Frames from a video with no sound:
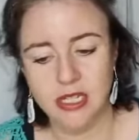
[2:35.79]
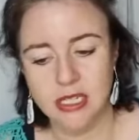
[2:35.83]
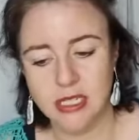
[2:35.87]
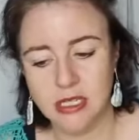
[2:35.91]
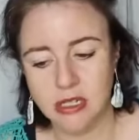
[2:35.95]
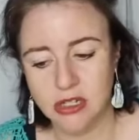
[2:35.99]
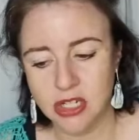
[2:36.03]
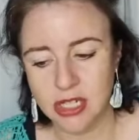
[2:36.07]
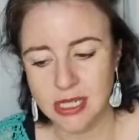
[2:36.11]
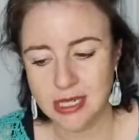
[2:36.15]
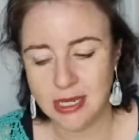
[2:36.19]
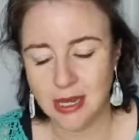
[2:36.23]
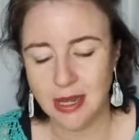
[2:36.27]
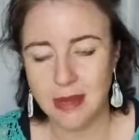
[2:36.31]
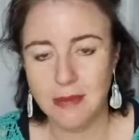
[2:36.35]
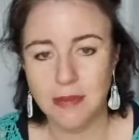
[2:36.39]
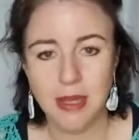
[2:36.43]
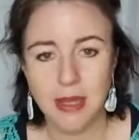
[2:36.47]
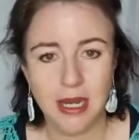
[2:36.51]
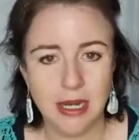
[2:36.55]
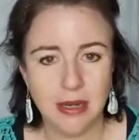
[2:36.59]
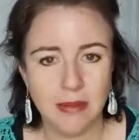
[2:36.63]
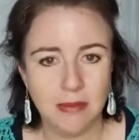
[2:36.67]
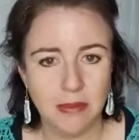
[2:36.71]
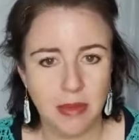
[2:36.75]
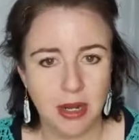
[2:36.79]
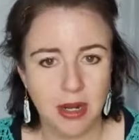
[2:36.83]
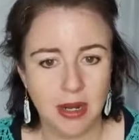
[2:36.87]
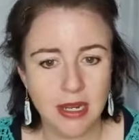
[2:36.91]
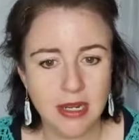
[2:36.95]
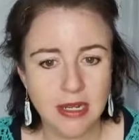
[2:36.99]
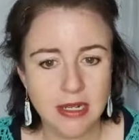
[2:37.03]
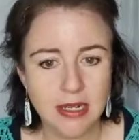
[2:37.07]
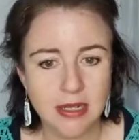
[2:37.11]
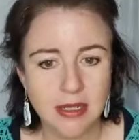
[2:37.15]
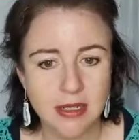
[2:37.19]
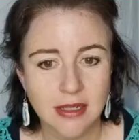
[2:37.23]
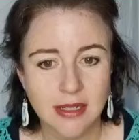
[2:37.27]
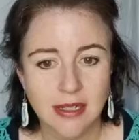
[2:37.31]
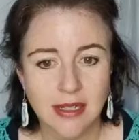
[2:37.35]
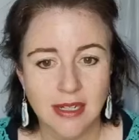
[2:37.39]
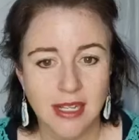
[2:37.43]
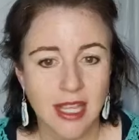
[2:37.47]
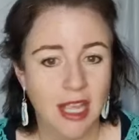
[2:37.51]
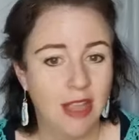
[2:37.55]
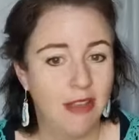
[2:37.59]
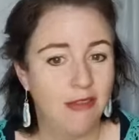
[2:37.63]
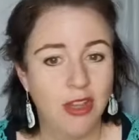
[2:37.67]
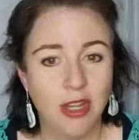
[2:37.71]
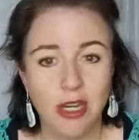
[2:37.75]
So just keep that in mind.
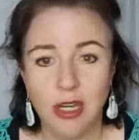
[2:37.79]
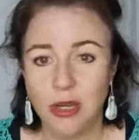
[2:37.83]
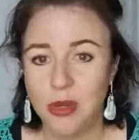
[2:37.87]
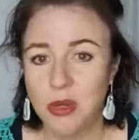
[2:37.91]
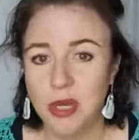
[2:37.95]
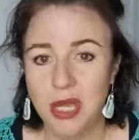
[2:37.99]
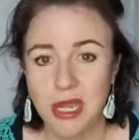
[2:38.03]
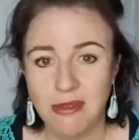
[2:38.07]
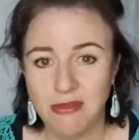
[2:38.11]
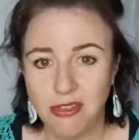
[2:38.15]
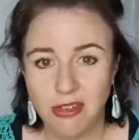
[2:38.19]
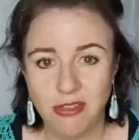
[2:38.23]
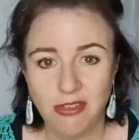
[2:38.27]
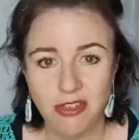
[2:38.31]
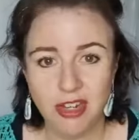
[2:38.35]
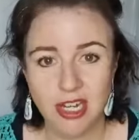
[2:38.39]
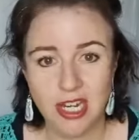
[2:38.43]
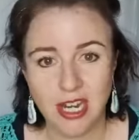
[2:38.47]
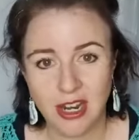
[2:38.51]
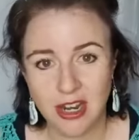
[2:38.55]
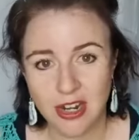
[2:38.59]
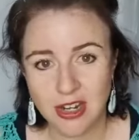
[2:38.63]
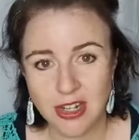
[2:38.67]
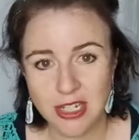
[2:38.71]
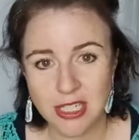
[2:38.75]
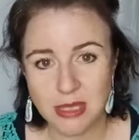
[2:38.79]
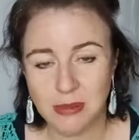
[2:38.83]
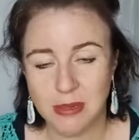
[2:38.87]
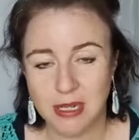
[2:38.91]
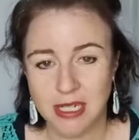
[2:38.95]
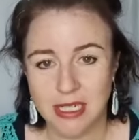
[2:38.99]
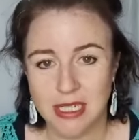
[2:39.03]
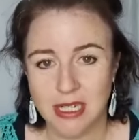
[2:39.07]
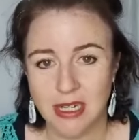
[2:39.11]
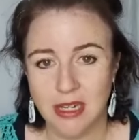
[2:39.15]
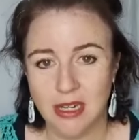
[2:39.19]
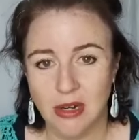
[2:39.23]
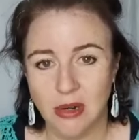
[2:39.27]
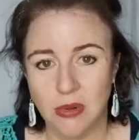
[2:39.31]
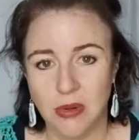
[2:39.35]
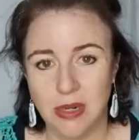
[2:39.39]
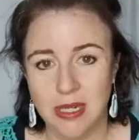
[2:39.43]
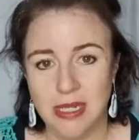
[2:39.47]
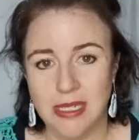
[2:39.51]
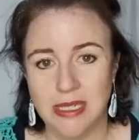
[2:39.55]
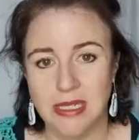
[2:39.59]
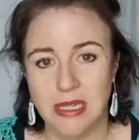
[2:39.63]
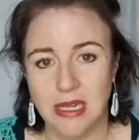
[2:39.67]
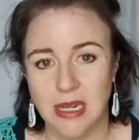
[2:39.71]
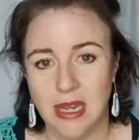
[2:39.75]
If you're looking for videos, because I
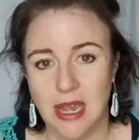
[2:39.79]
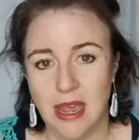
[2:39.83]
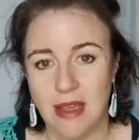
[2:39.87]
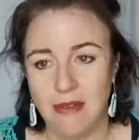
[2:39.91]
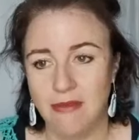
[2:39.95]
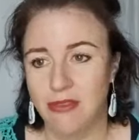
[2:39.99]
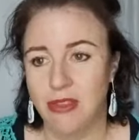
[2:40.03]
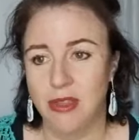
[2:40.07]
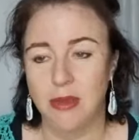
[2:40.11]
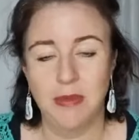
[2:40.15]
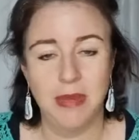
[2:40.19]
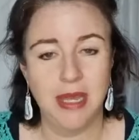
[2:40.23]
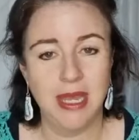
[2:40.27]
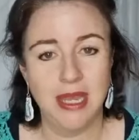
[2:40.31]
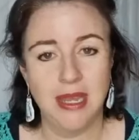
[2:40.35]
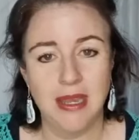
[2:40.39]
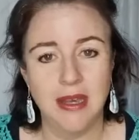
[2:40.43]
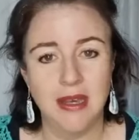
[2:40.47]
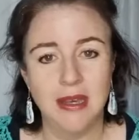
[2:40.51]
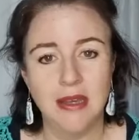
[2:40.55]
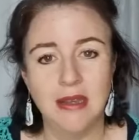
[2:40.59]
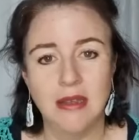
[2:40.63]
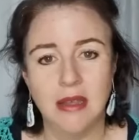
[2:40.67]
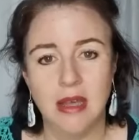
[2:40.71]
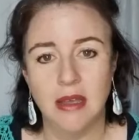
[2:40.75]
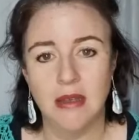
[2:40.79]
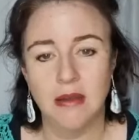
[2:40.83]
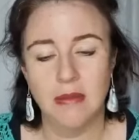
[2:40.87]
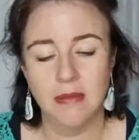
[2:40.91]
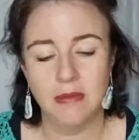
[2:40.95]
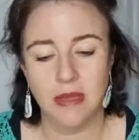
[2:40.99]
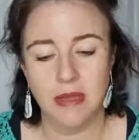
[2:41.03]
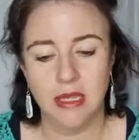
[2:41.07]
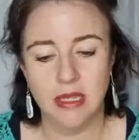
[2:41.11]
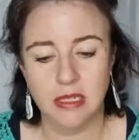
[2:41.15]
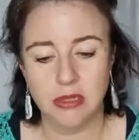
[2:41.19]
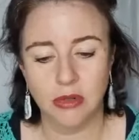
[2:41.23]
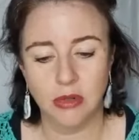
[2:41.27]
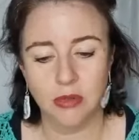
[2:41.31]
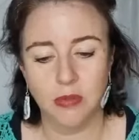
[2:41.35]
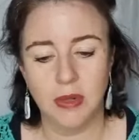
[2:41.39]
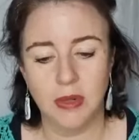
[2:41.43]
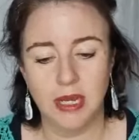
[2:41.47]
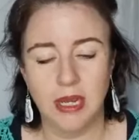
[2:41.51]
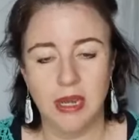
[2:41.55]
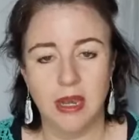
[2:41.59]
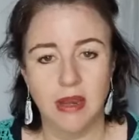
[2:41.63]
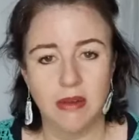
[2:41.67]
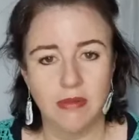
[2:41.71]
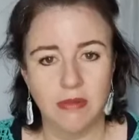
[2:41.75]
always have them here, this will
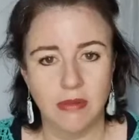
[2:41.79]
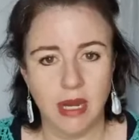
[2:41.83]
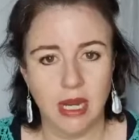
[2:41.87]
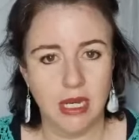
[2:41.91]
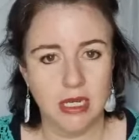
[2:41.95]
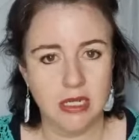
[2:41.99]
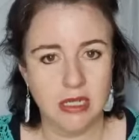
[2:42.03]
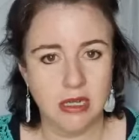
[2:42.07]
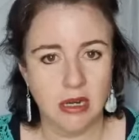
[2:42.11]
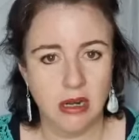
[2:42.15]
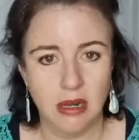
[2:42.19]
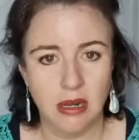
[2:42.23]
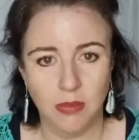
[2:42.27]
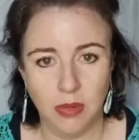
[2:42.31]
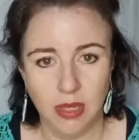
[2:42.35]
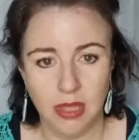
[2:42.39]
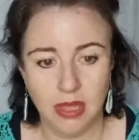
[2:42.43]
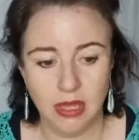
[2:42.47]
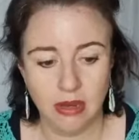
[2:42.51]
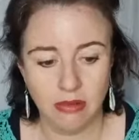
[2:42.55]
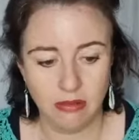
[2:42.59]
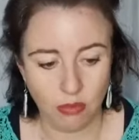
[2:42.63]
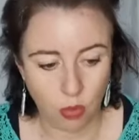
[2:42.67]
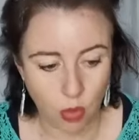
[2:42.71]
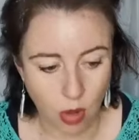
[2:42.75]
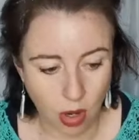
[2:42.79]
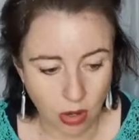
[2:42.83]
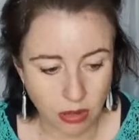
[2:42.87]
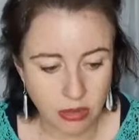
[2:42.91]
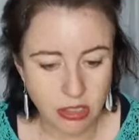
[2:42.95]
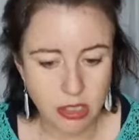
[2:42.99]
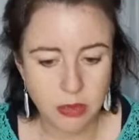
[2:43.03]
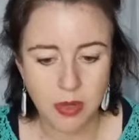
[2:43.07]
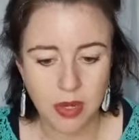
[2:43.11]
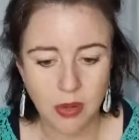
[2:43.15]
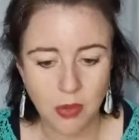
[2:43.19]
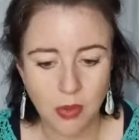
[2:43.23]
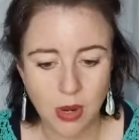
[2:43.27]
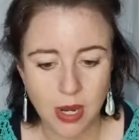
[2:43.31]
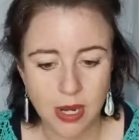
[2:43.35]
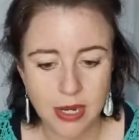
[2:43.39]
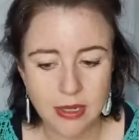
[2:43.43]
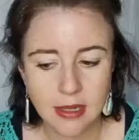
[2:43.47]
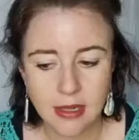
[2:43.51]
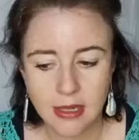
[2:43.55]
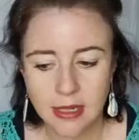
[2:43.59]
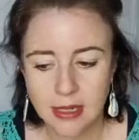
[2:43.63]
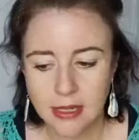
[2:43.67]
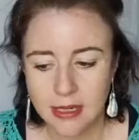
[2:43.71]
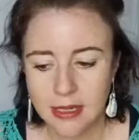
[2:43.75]
be a rare time when there won't be one.
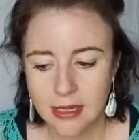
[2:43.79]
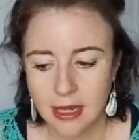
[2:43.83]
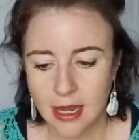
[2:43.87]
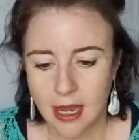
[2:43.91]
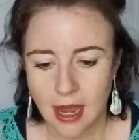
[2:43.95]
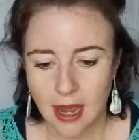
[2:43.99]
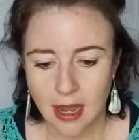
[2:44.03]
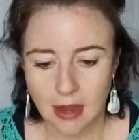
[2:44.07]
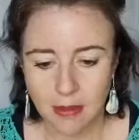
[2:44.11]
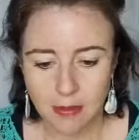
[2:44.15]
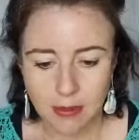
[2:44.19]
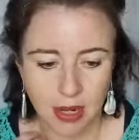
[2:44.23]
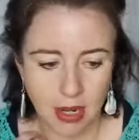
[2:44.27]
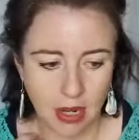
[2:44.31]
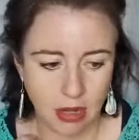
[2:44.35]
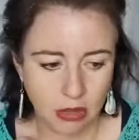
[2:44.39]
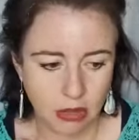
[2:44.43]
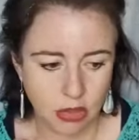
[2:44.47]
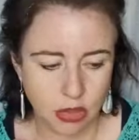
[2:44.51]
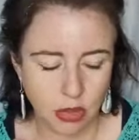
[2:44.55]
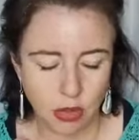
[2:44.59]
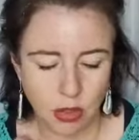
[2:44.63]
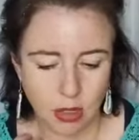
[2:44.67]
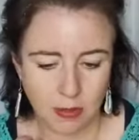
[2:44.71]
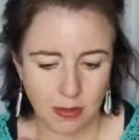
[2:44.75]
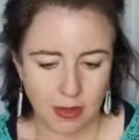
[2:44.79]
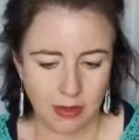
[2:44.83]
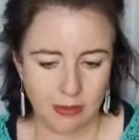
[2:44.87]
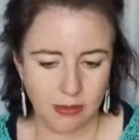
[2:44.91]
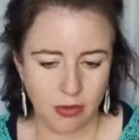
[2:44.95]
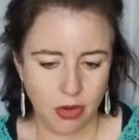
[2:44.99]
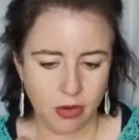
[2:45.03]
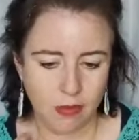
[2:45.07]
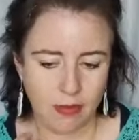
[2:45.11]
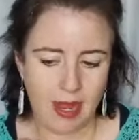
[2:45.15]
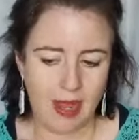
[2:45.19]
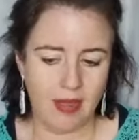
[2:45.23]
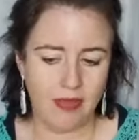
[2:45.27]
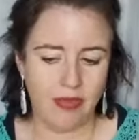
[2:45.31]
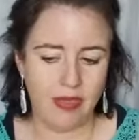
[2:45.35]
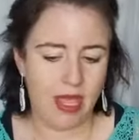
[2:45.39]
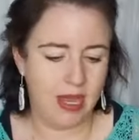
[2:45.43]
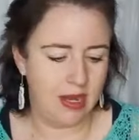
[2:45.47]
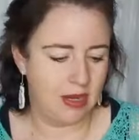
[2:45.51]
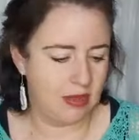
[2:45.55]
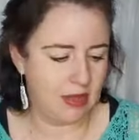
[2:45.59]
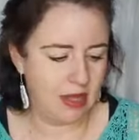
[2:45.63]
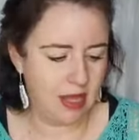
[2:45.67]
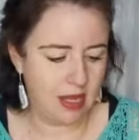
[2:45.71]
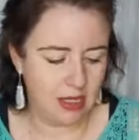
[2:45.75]
But I'll talk a bit more about that
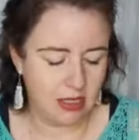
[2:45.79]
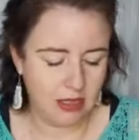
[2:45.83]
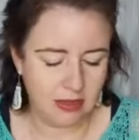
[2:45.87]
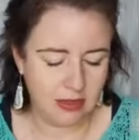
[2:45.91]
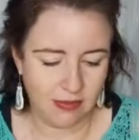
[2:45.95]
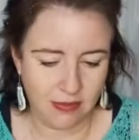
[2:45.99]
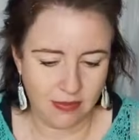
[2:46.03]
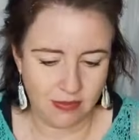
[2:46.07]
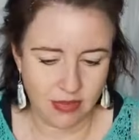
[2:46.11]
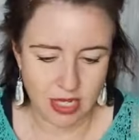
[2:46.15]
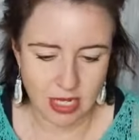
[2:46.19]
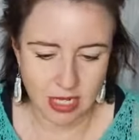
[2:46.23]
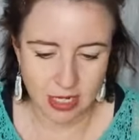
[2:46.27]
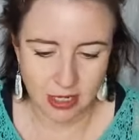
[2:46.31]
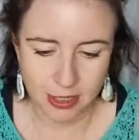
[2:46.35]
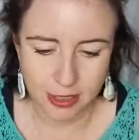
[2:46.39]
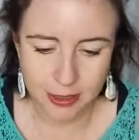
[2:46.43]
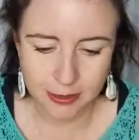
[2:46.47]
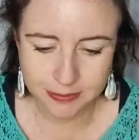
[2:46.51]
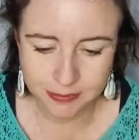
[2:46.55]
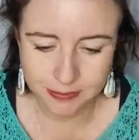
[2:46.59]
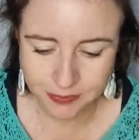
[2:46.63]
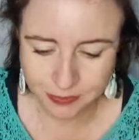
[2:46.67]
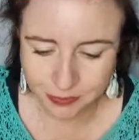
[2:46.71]
at the end of the video.